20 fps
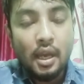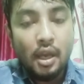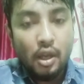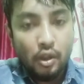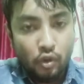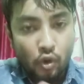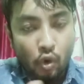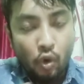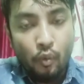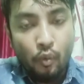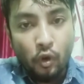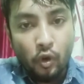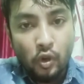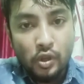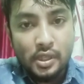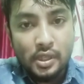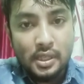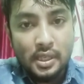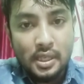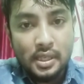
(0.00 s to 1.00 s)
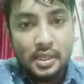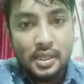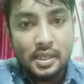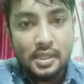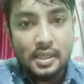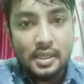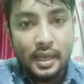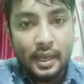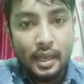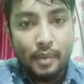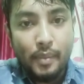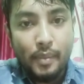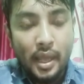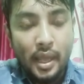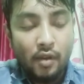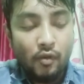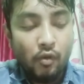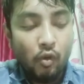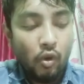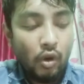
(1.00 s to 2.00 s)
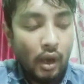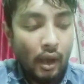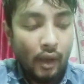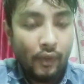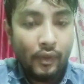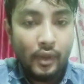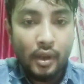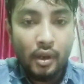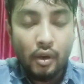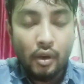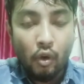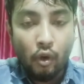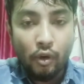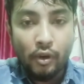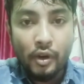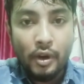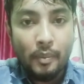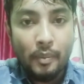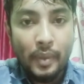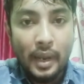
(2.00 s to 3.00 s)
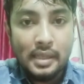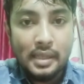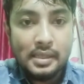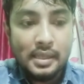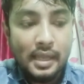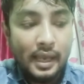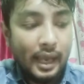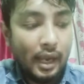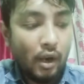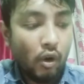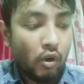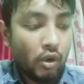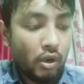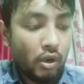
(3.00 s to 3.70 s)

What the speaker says: Through photosynthesis they can make food. Other non-green plants, they cannot.